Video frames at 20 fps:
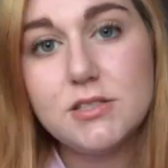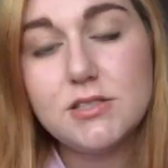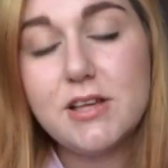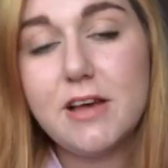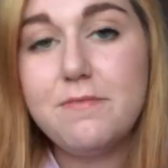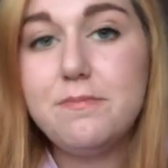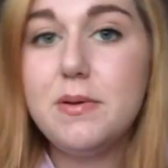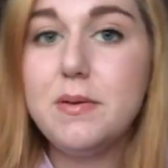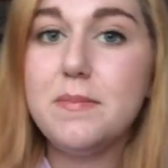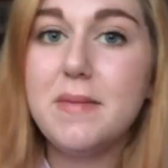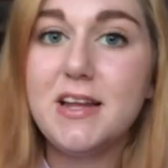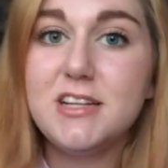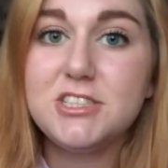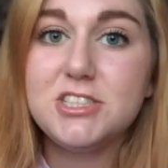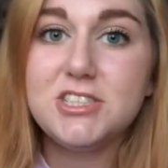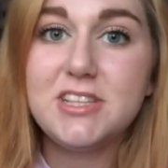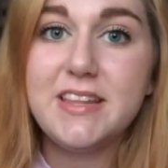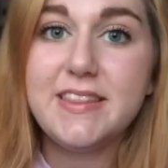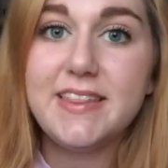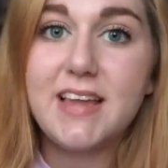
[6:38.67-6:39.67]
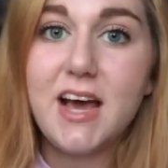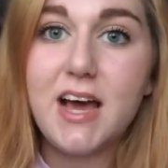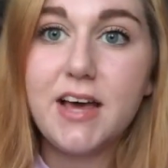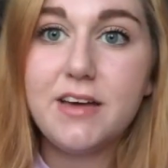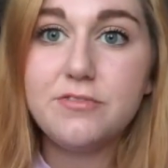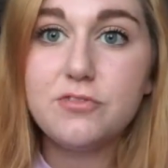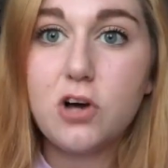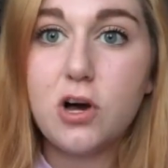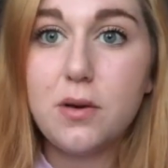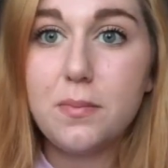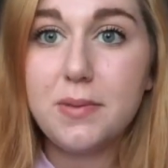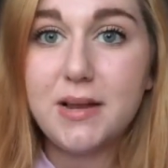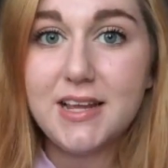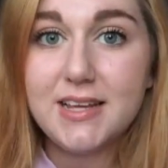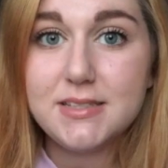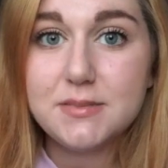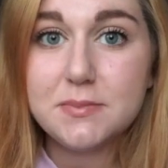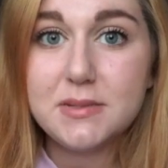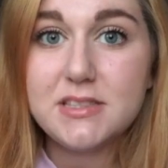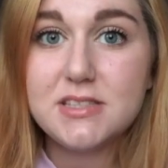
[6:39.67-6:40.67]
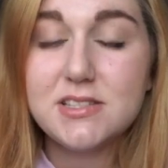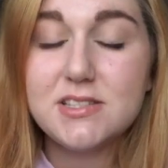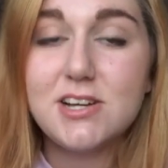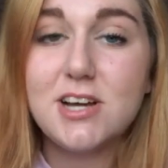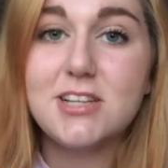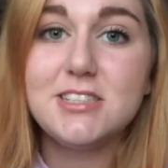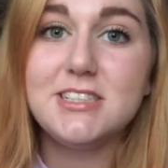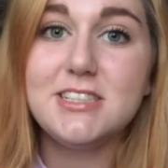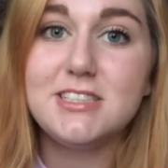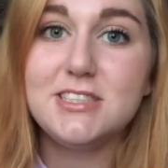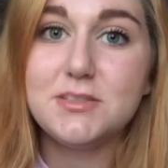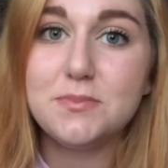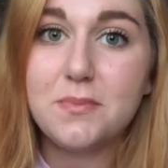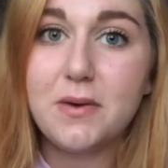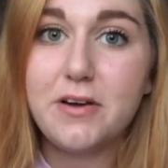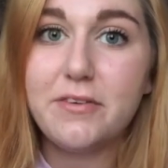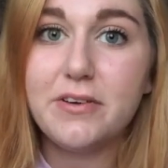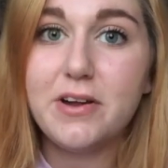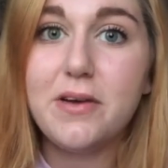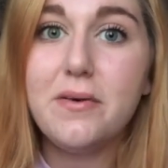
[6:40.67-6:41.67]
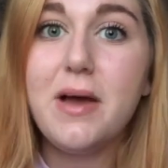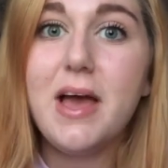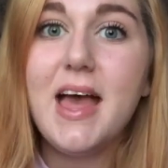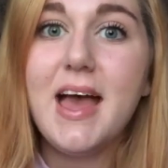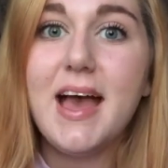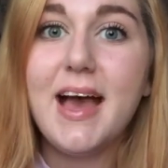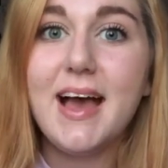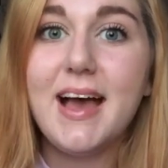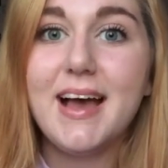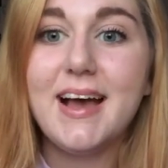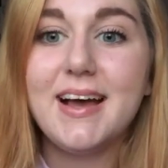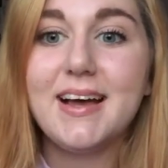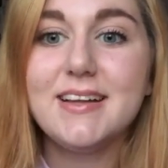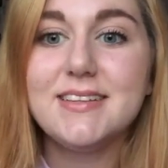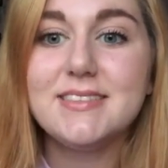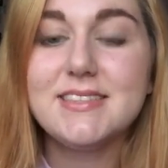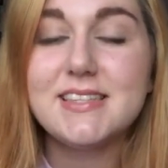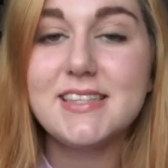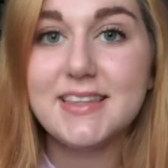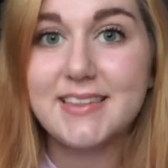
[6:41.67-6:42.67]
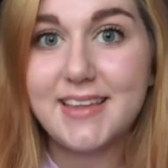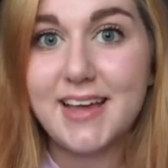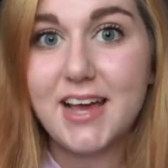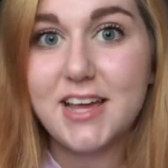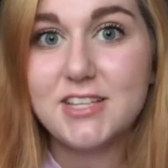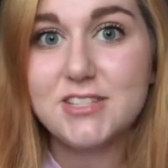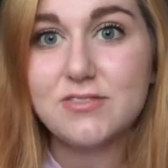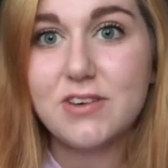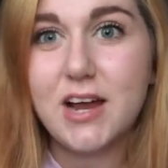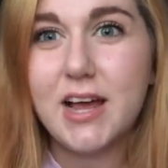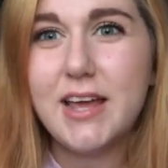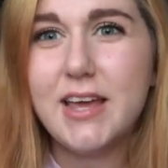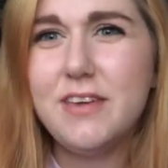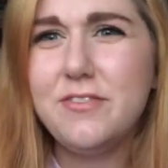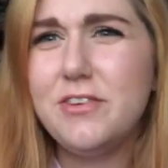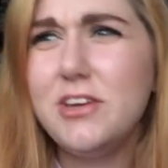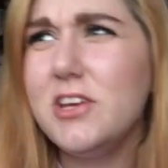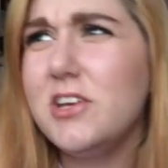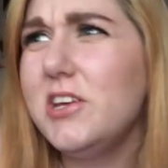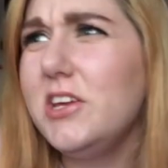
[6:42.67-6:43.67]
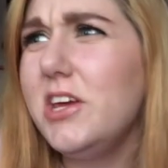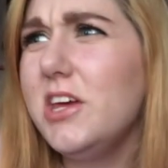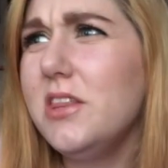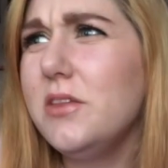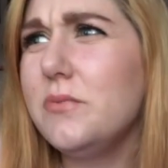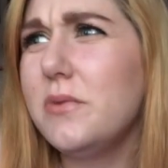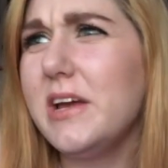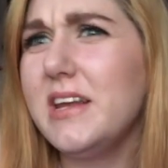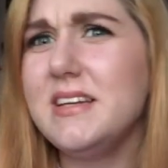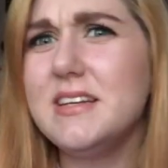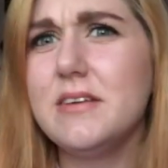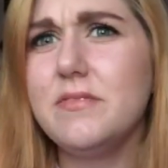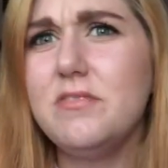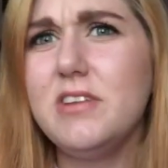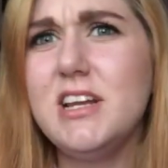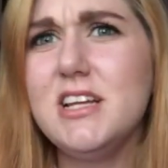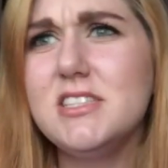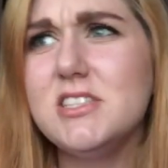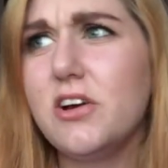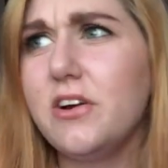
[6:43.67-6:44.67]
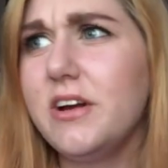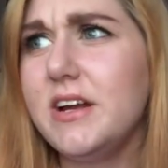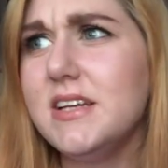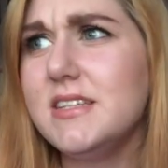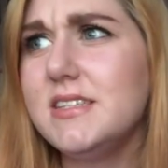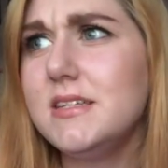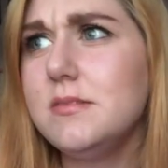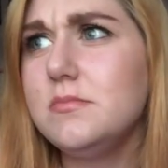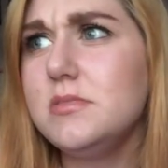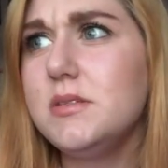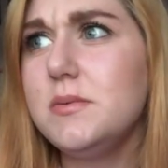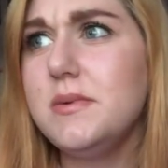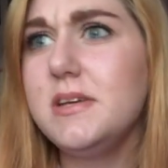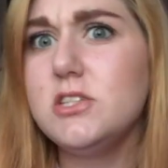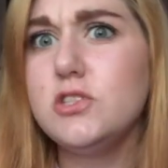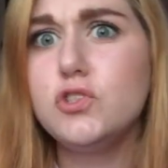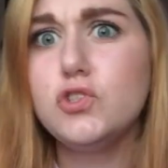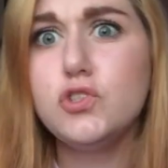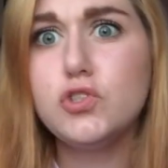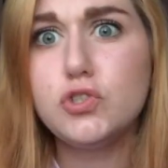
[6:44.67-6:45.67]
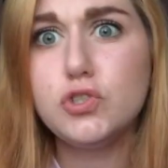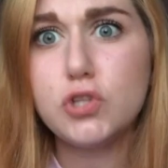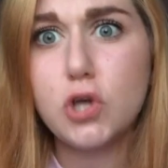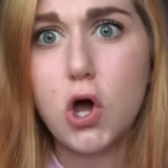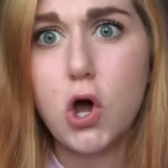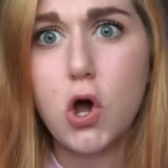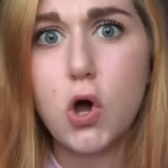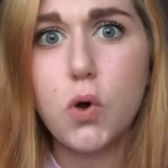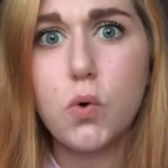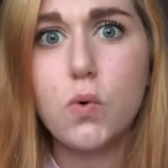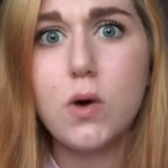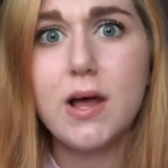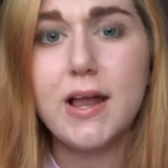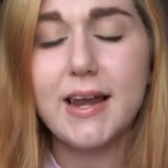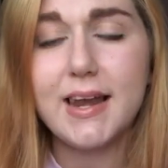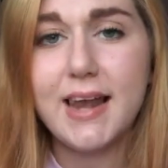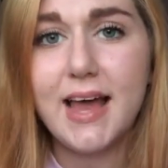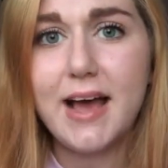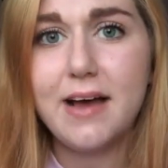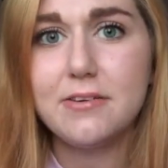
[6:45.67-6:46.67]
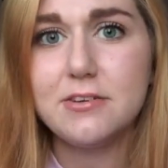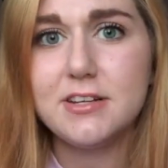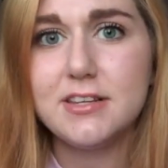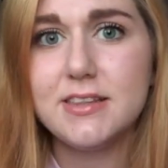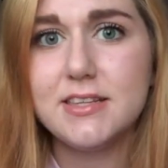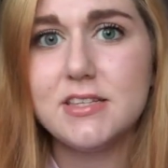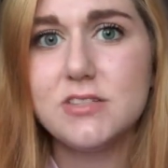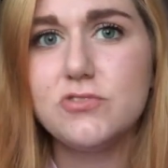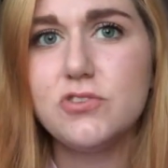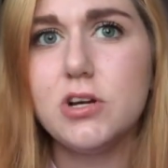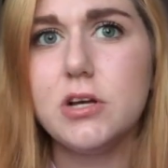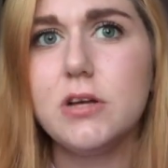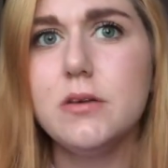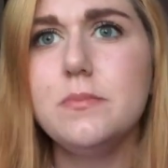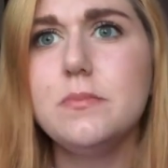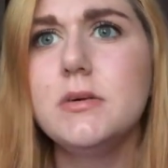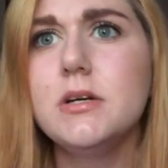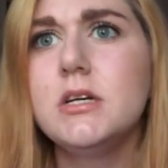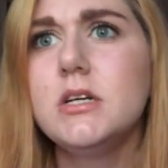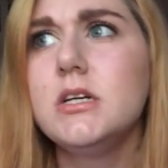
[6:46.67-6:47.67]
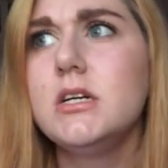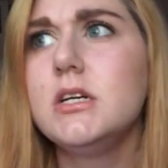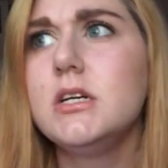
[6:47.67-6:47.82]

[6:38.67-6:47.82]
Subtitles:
So I've been mentioning that I've got a placement starting tomorrow, and that is right. If you can hear the wind, I'm really sorry. It seems to be so loud in this room.